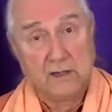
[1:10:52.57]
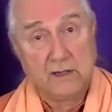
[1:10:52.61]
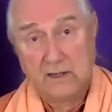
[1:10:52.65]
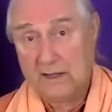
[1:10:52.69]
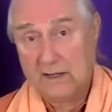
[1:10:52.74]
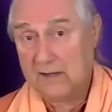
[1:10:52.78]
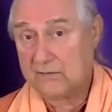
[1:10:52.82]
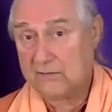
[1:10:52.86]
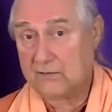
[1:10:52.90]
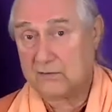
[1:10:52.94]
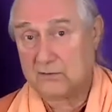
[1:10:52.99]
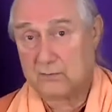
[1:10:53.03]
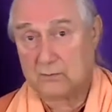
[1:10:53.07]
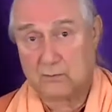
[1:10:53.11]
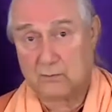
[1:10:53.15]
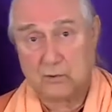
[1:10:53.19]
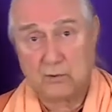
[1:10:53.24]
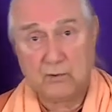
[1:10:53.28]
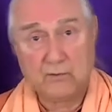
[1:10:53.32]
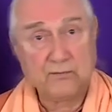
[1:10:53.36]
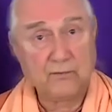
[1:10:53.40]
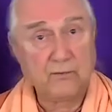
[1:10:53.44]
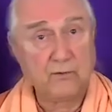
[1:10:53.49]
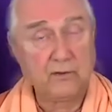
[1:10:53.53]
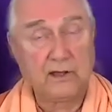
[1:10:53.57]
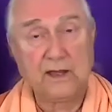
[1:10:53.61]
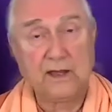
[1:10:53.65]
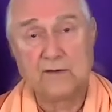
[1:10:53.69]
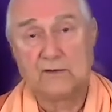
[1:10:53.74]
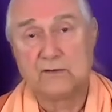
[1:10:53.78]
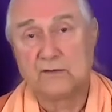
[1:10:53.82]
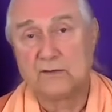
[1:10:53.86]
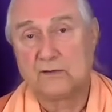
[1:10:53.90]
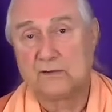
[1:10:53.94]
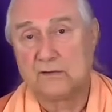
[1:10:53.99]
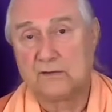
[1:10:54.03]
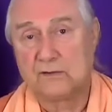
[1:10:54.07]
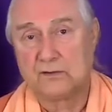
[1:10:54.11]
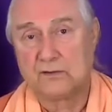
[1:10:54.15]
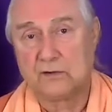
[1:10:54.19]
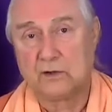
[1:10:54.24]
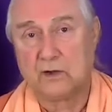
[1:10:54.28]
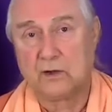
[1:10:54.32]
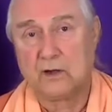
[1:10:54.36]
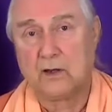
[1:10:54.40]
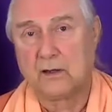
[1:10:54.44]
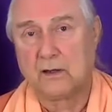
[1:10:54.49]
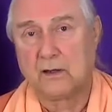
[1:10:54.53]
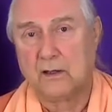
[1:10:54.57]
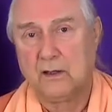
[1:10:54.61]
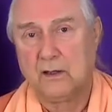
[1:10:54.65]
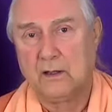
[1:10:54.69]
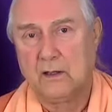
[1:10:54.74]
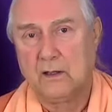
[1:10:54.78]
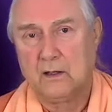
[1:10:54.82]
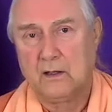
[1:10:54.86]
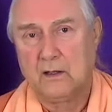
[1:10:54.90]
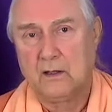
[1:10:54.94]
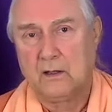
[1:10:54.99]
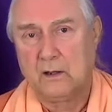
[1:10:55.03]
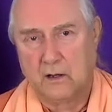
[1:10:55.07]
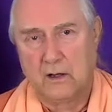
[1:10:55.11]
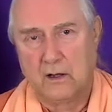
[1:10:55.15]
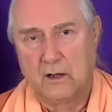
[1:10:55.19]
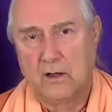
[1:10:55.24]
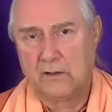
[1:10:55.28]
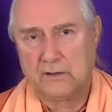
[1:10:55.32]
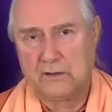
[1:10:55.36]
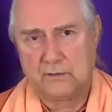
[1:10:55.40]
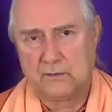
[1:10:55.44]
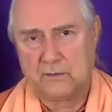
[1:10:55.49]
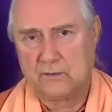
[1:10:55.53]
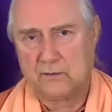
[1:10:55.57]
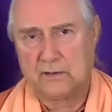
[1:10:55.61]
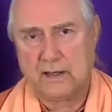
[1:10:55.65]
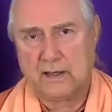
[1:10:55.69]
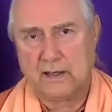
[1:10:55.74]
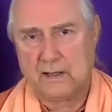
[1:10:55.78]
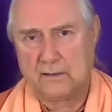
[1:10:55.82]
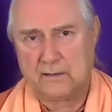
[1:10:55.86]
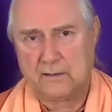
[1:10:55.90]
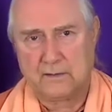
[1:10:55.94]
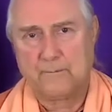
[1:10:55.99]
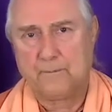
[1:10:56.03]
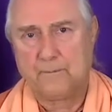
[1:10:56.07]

Has these beautiful lines to this song, all under that